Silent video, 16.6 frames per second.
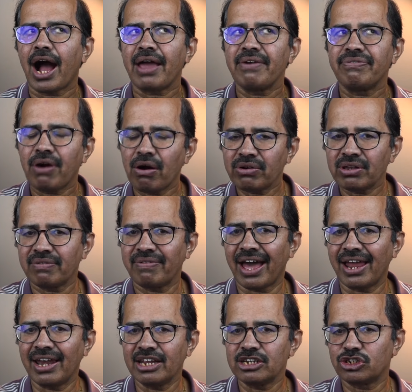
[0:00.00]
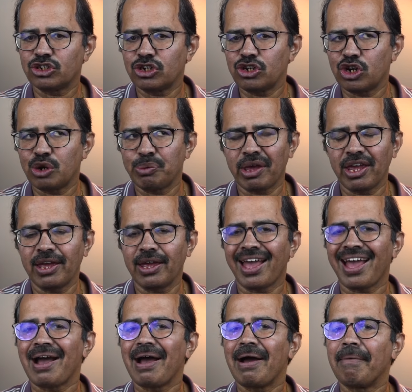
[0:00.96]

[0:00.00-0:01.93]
I found the valuation to be